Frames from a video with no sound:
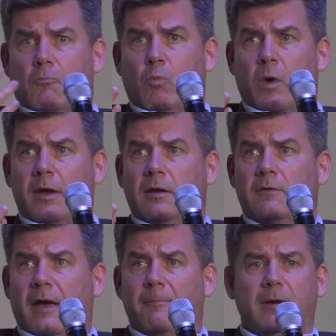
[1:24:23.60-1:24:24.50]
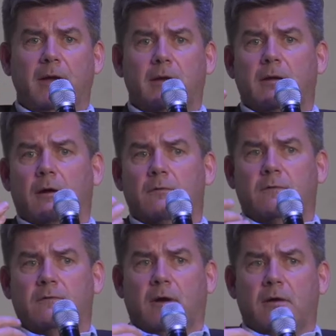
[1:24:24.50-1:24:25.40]
what is happening in our
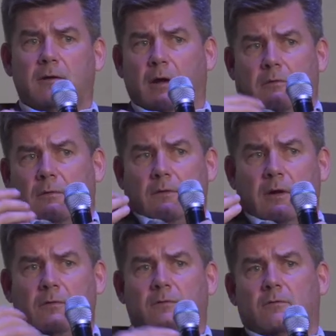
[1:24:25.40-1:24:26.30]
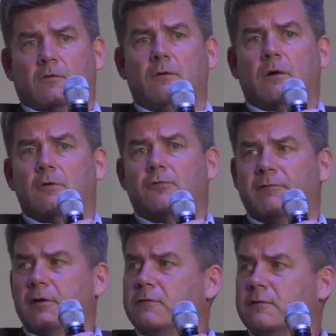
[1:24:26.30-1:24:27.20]
society, I don't think it's too
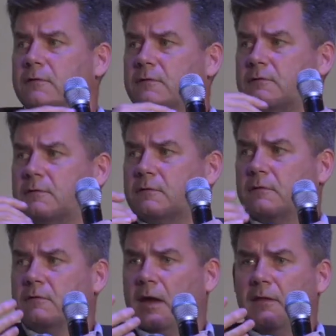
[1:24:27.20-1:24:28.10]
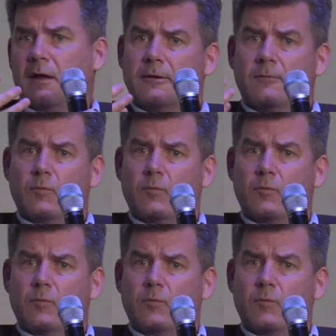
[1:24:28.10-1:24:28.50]
controversial to, to, to say that